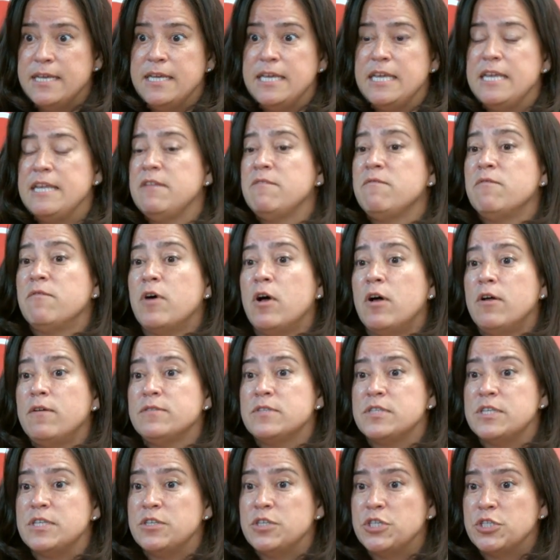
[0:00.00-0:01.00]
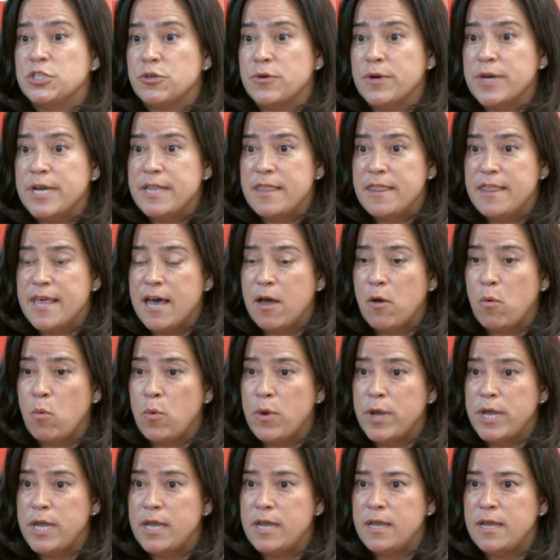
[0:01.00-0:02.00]
It involves ensuring that
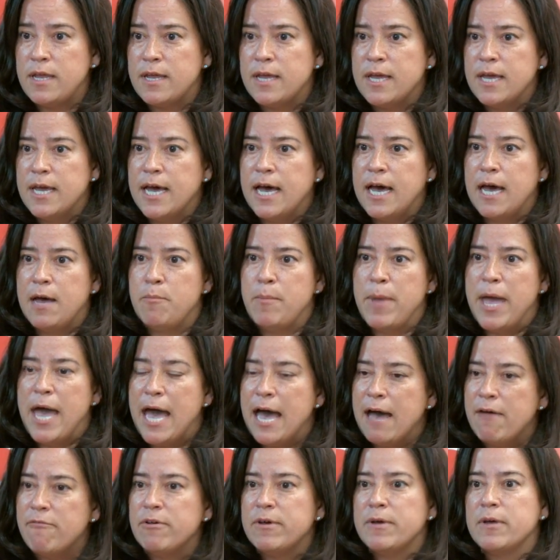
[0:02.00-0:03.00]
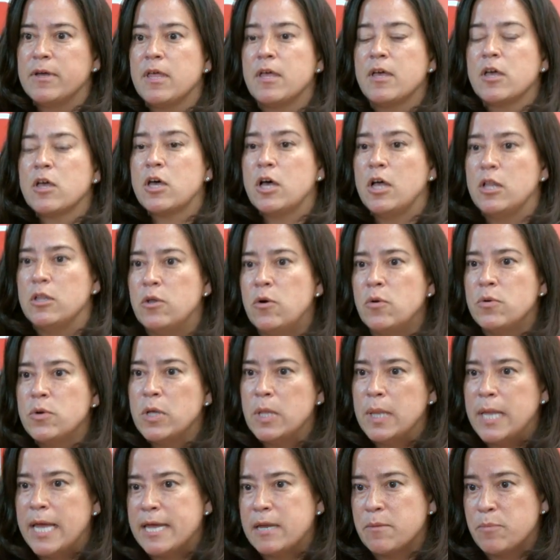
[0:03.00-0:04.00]
we have a
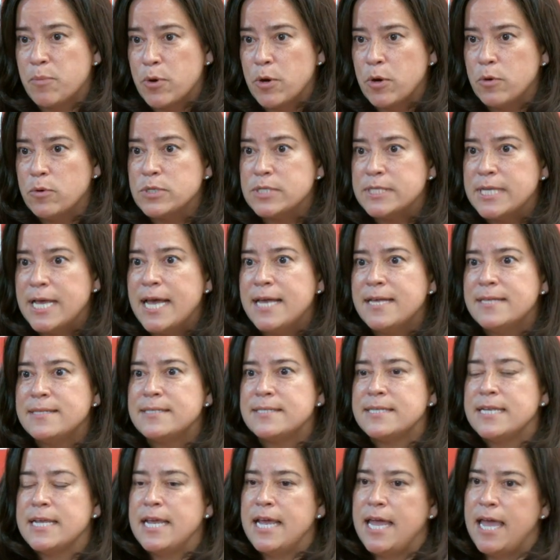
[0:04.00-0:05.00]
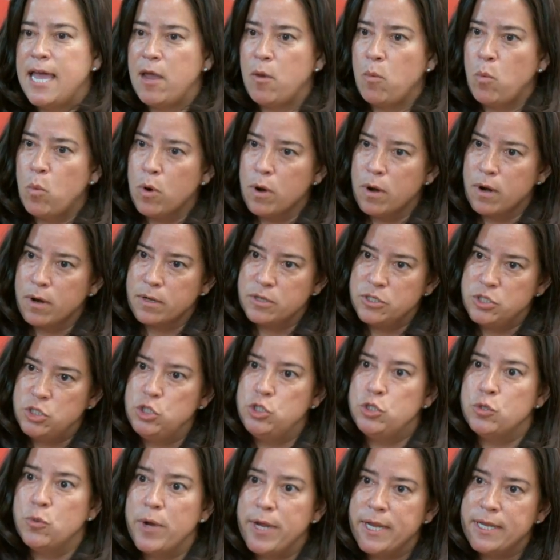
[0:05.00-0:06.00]
Kelowna-like process and work
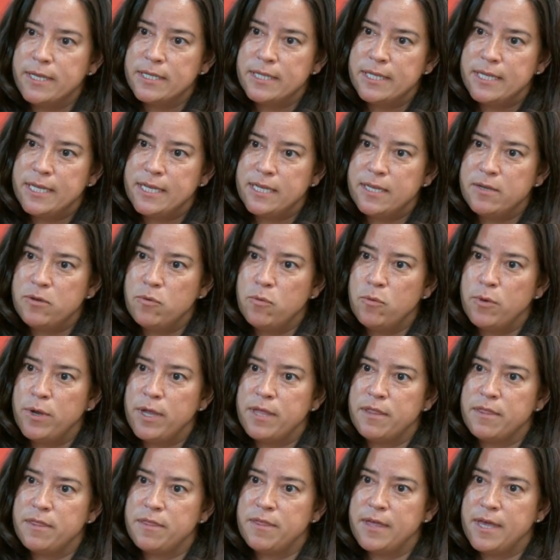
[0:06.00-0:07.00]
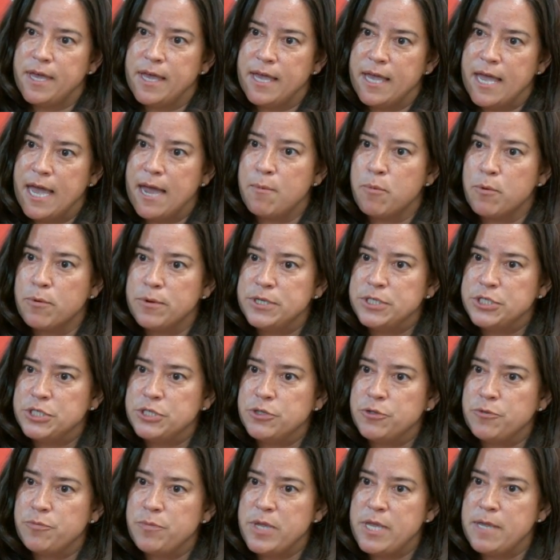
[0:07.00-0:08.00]
jointly with
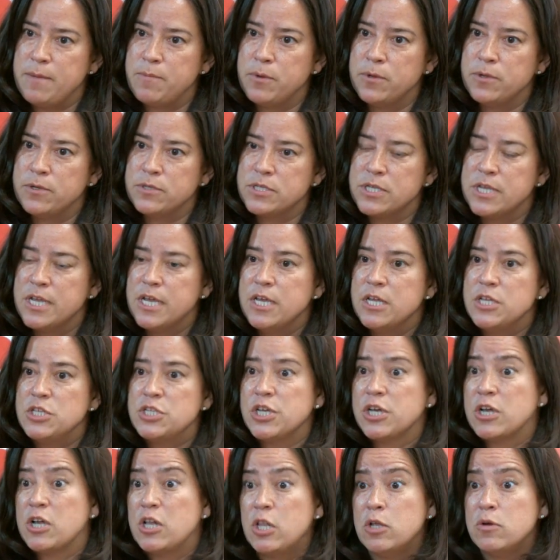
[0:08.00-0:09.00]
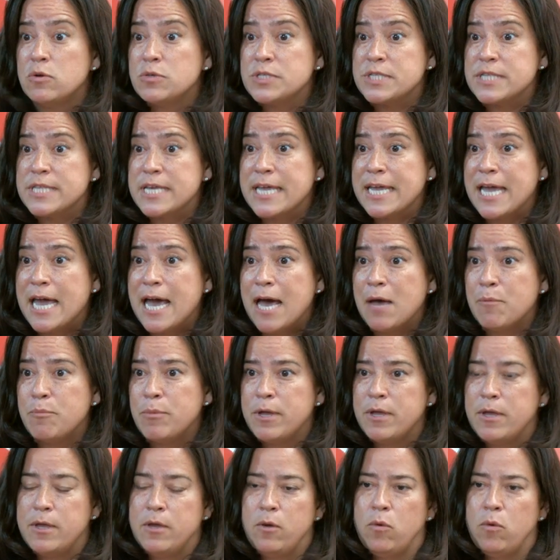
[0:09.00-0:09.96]
Aboriginal peoples to close the gap.